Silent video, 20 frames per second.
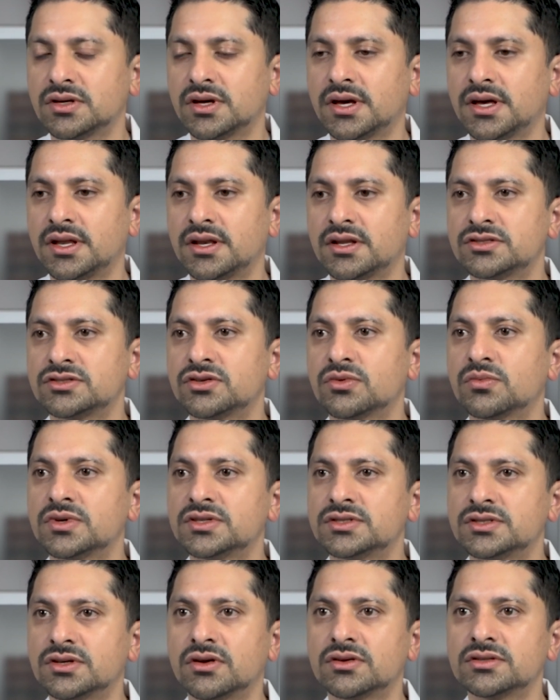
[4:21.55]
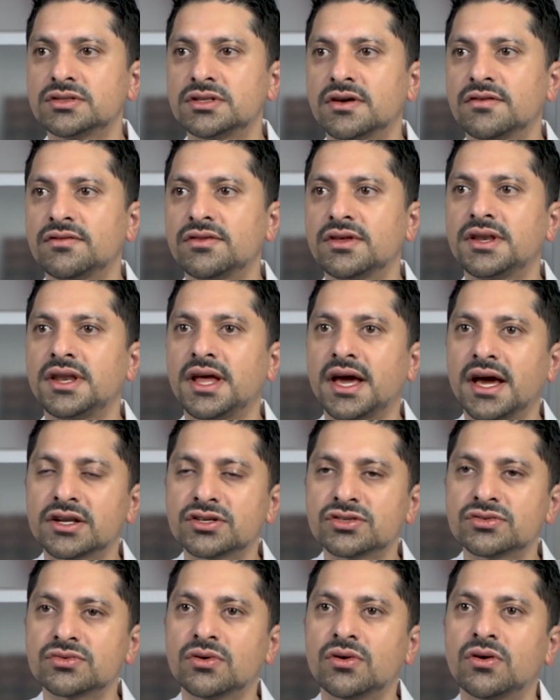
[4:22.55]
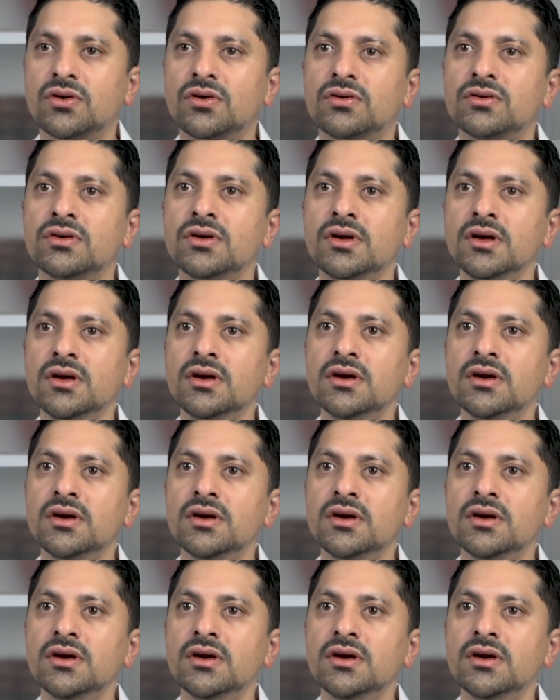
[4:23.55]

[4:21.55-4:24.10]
and it's a result of the natural